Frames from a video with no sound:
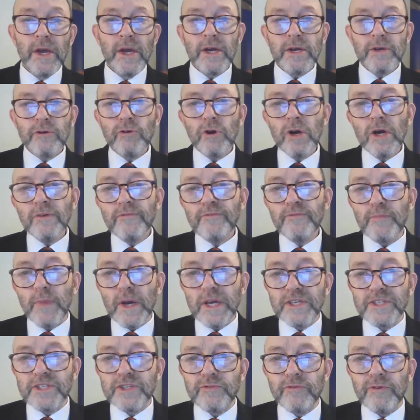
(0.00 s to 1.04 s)
Craft
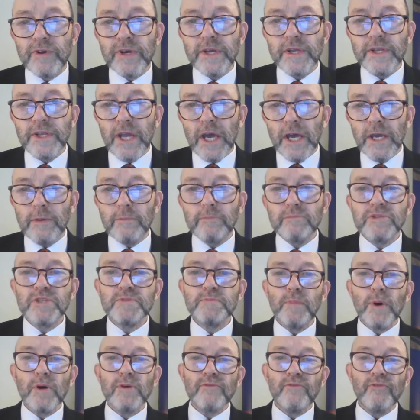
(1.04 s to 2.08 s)
masonry names
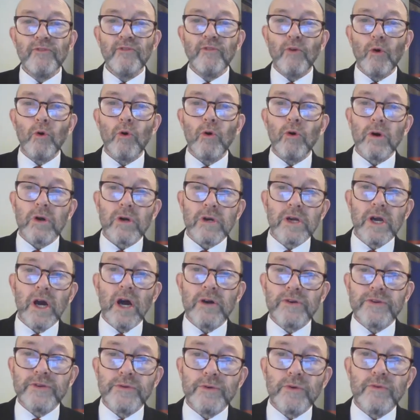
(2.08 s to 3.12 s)
but four
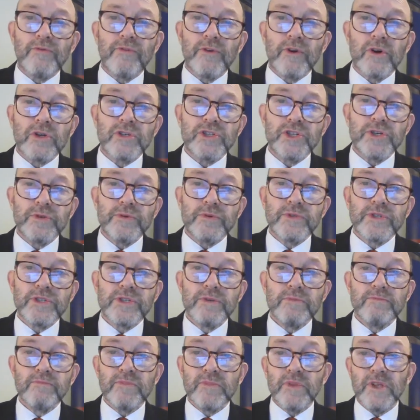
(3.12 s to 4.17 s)
cardinal virtues.
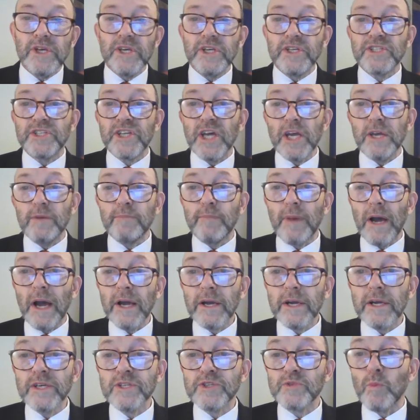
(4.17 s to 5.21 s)
These date
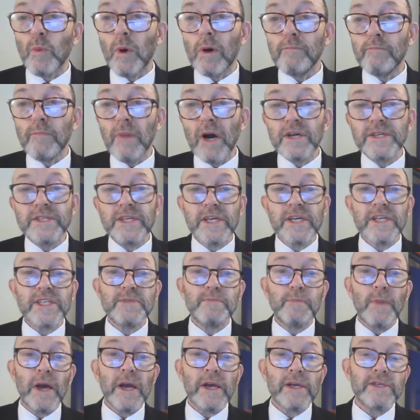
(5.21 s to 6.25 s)
back, as one might
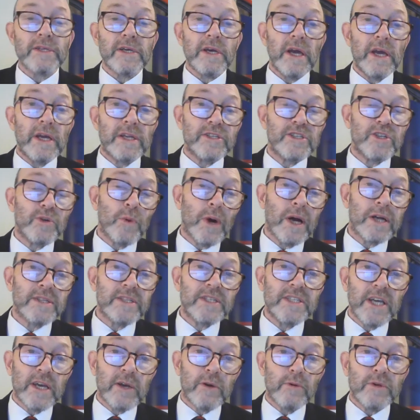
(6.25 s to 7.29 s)
expect, into
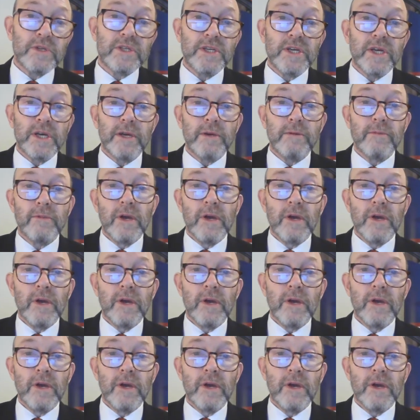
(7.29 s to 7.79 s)
antiquity.